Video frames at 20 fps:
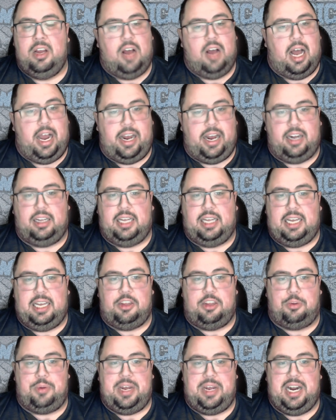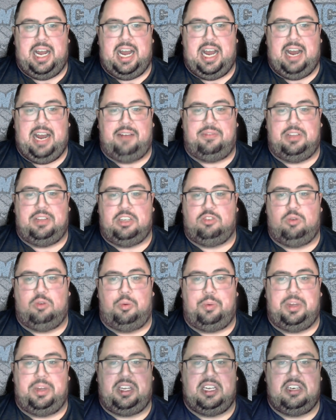I'm going to lay the three and a half in this one
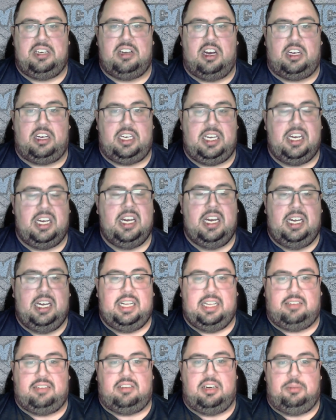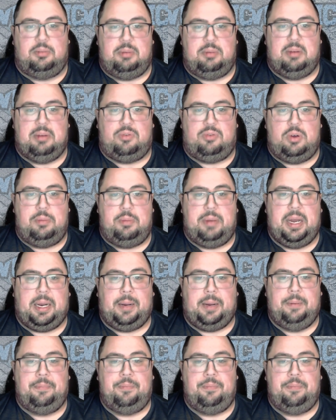with Kentucky, and that's going to be my free pick.